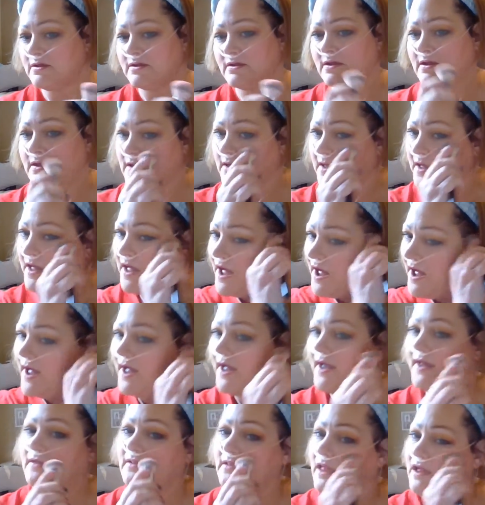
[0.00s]
I
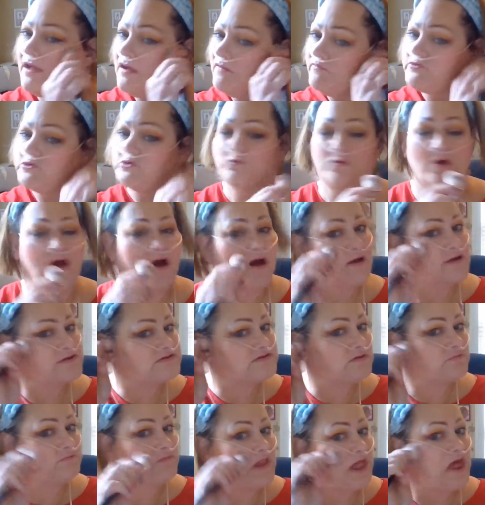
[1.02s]
love to rock some
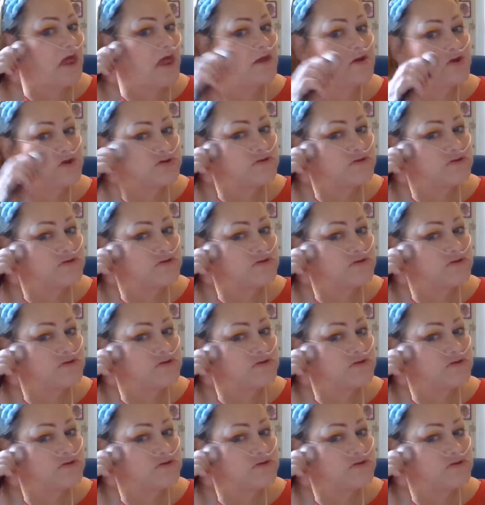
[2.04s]
blush.